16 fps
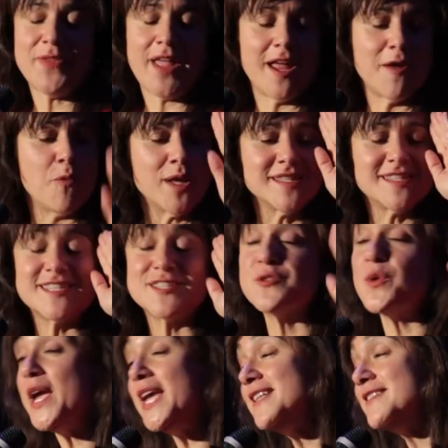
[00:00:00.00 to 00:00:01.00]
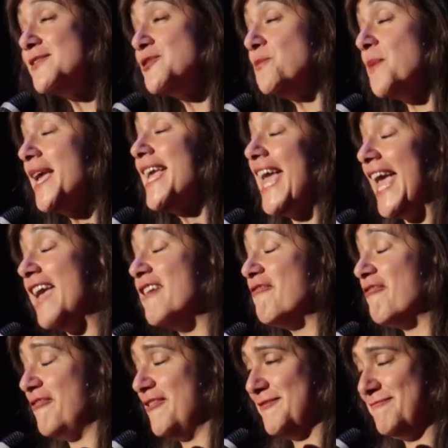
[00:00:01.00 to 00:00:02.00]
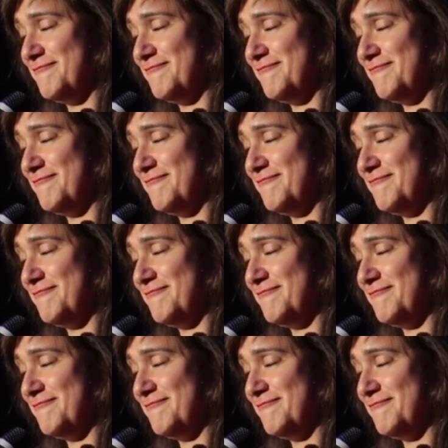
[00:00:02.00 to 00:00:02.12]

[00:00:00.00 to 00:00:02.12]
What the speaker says: I went straight to my cave.